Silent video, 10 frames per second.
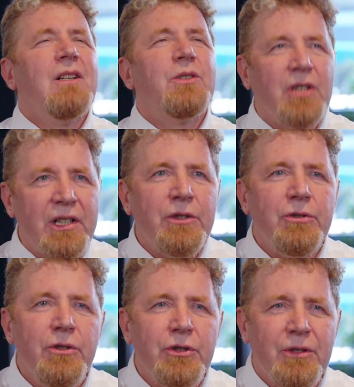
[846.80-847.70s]
Side
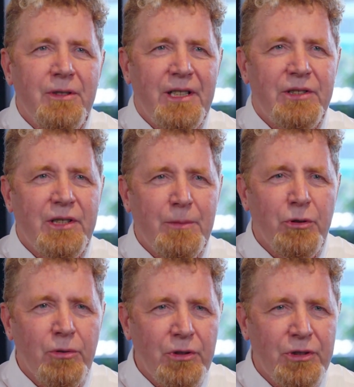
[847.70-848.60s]
intrusion is an
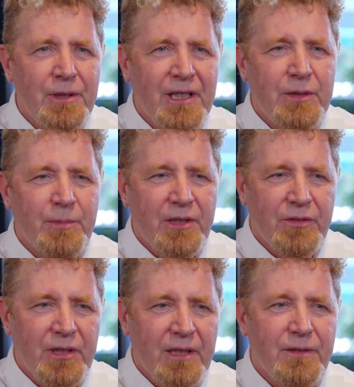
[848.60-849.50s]
important aspect
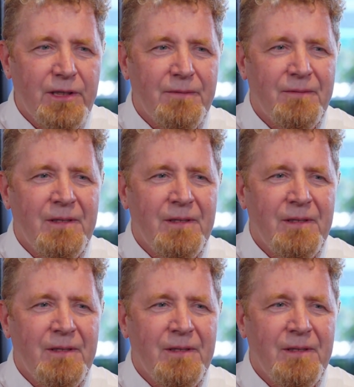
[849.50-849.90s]
of safety.